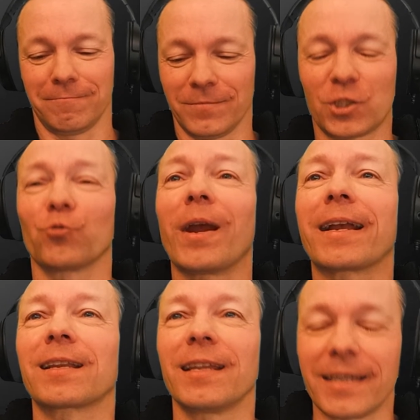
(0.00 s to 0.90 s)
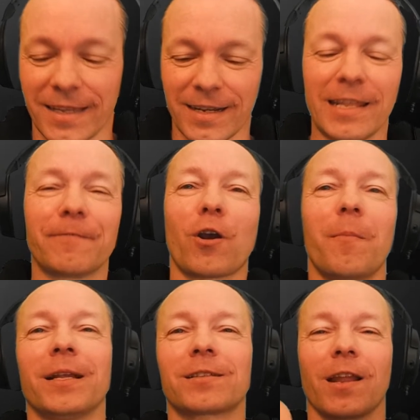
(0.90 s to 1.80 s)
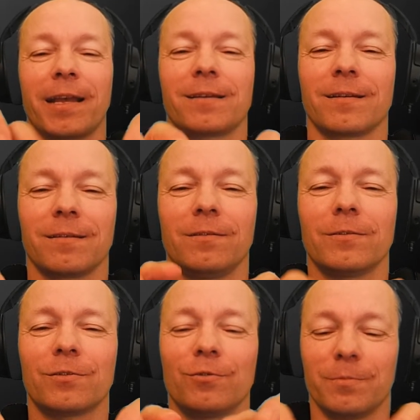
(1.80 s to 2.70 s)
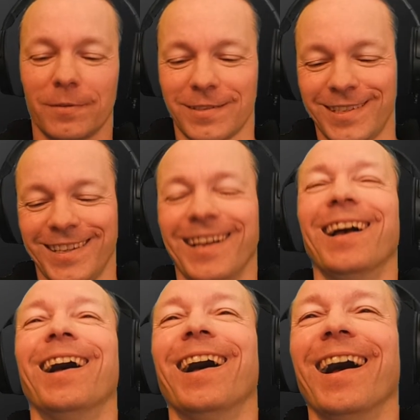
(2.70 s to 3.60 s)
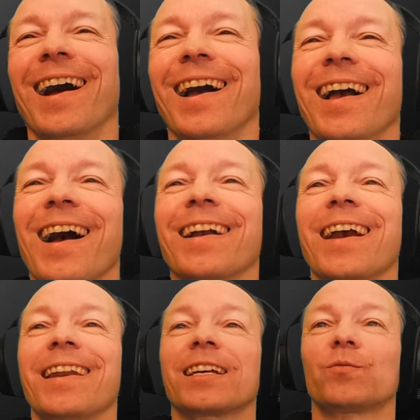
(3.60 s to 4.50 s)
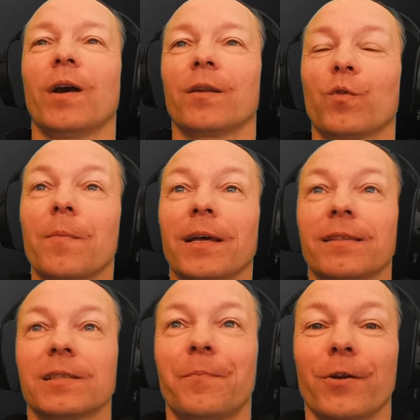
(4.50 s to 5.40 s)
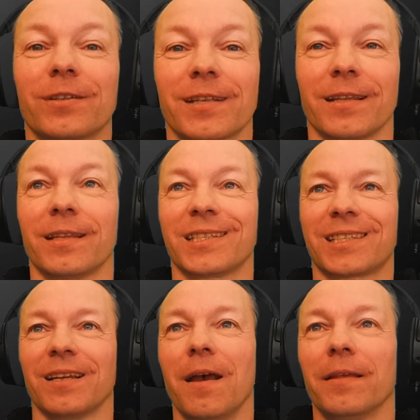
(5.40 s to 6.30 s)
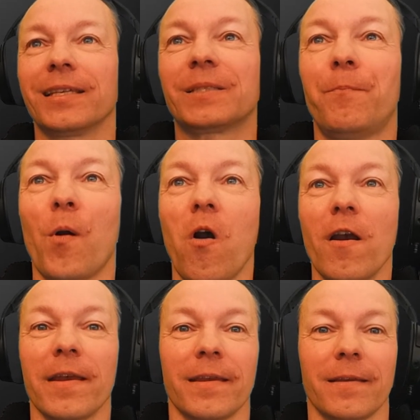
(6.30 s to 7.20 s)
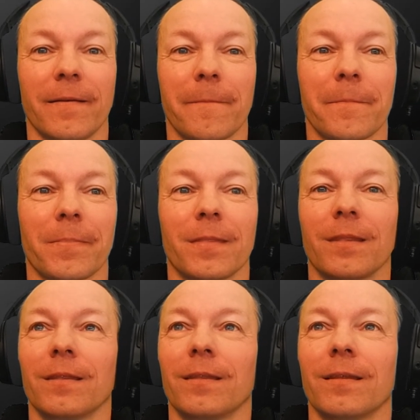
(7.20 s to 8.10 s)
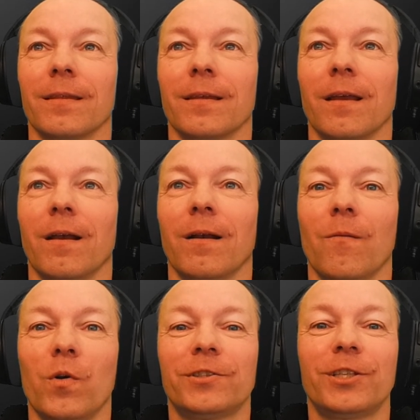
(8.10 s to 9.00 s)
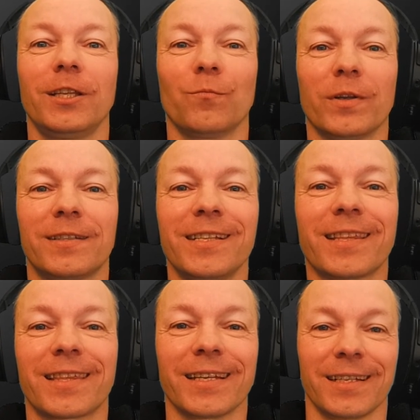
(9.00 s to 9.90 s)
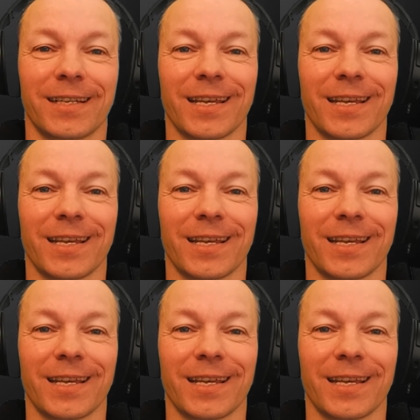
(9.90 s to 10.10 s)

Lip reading: directly and leave comments like, you're stupid. Okay, next one. What about this person? This boy? What do you think